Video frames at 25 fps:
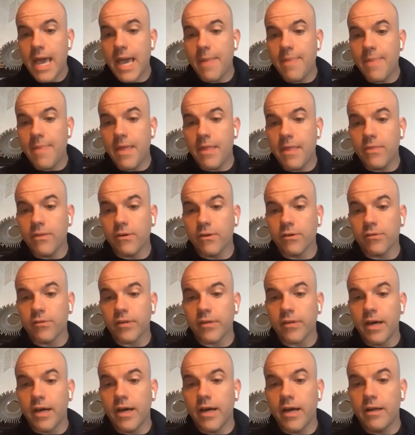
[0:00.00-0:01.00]
And then
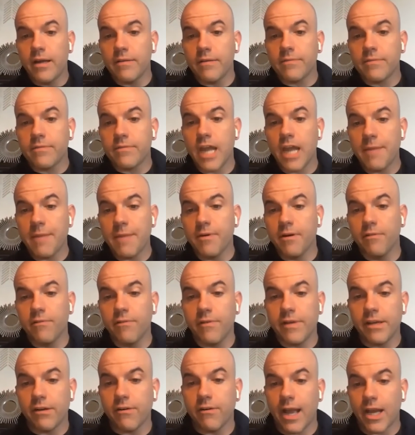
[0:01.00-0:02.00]
there's a type
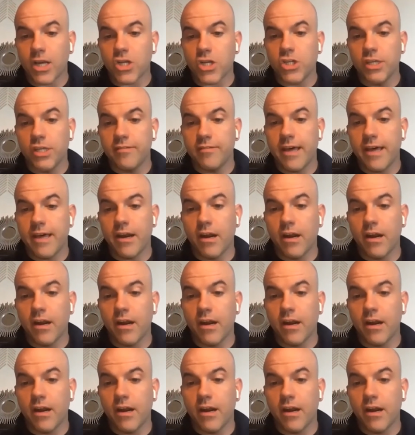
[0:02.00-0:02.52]
of interactions